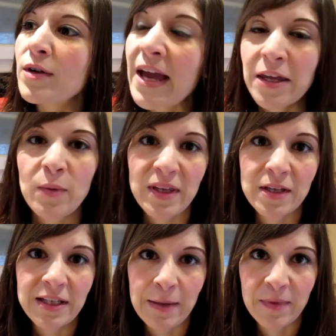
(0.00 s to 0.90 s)
can you eat
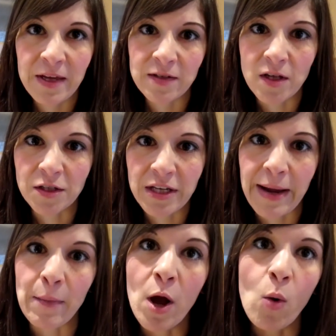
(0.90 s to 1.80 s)
the same things all the
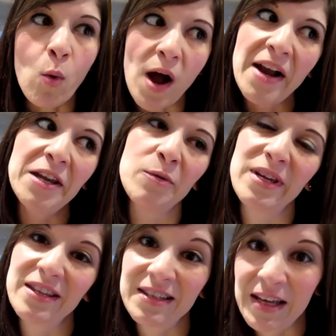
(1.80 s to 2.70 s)
time? Why do you
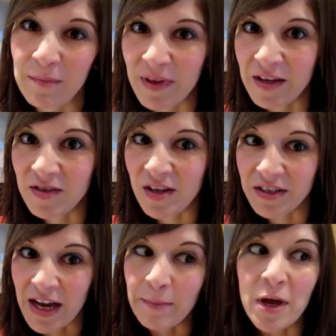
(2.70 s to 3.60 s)
eat the same things all the
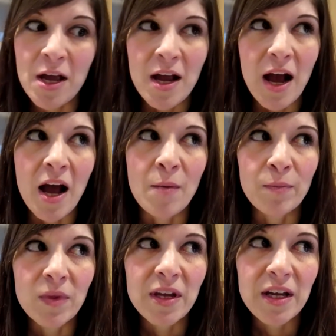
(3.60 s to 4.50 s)
time?
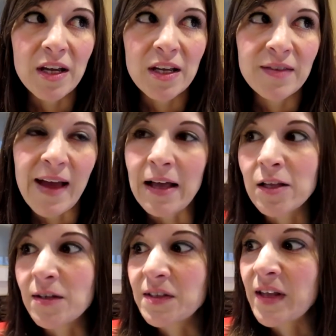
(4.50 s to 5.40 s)
Um, that
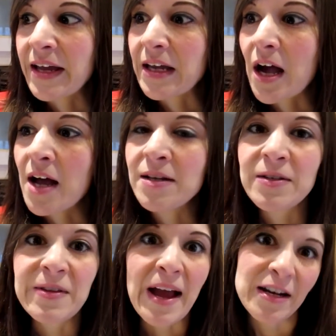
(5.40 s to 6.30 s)
looks like
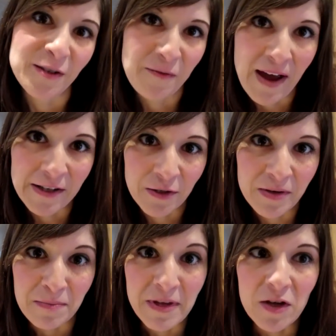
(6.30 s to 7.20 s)

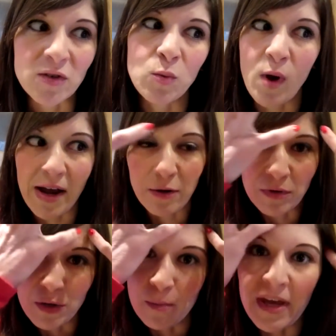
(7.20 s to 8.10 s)
unsatisfactory meals. Why
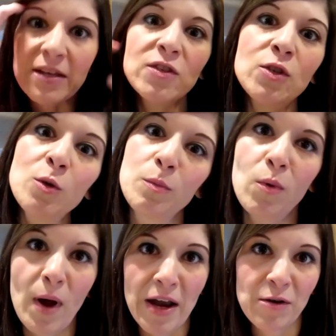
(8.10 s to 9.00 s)
don't you make soup?
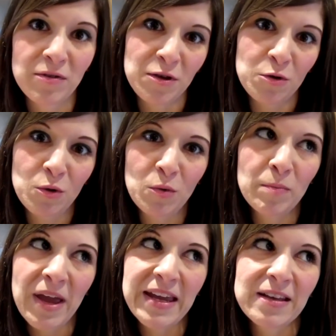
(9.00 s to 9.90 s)
Why don't you
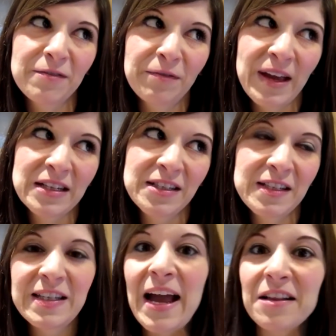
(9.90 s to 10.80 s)
make fancy
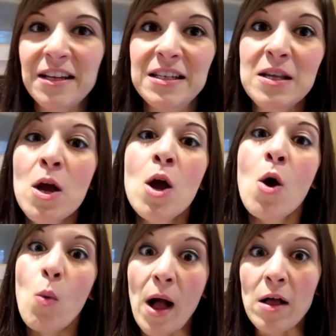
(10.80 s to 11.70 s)
salads?
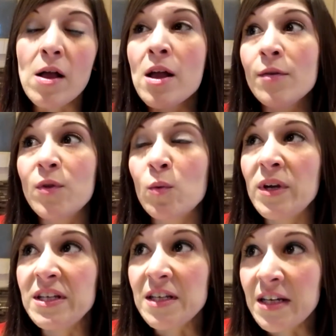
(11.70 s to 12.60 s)
Well, the
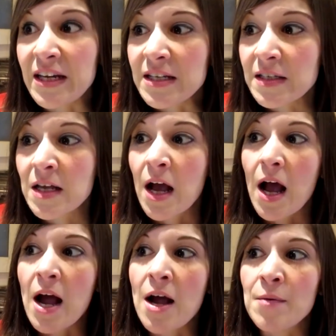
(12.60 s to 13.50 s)
reason is
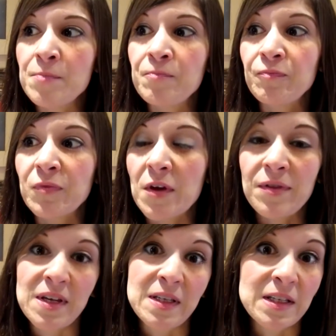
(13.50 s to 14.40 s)
um,
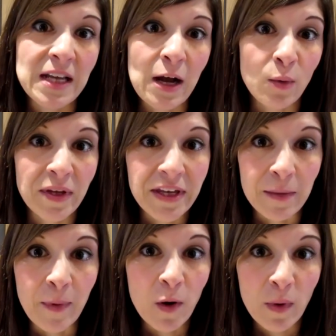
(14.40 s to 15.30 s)
this is how we
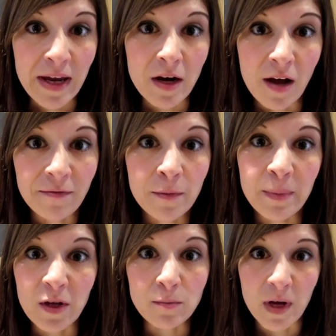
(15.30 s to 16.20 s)
keep our weight off and
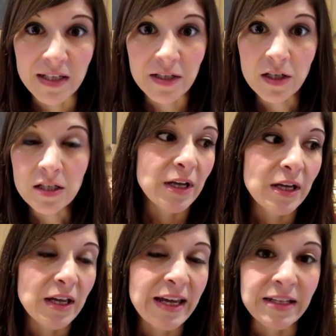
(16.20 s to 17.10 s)
build muscle.
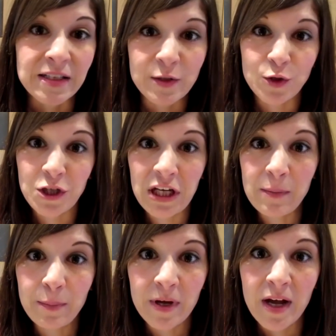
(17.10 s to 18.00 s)
It's
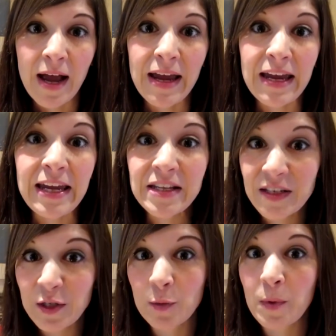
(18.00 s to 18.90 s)
cheap,
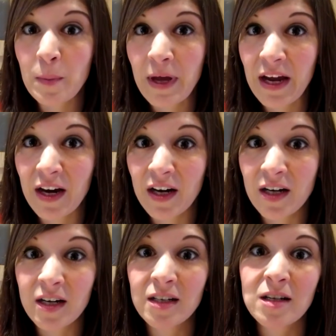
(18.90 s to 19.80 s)
easy to
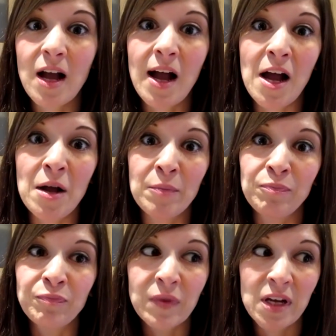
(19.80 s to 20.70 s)
prepare.
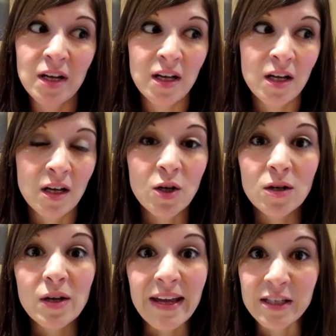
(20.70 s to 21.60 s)
Um, it
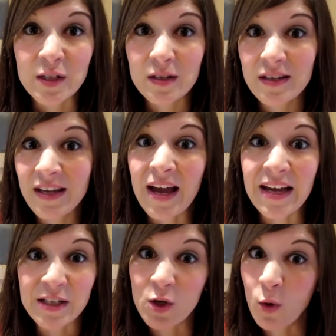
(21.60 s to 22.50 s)
works. It's yeah,
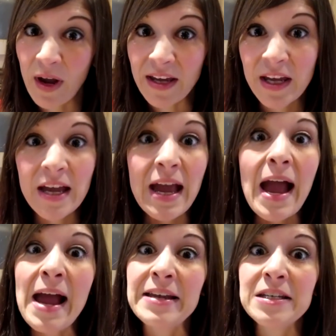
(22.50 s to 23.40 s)
it's quick,
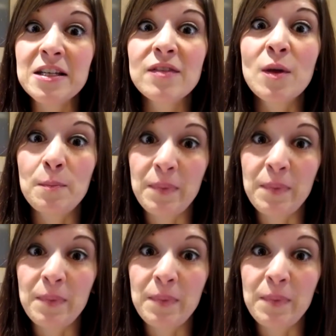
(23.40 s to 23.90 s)
and the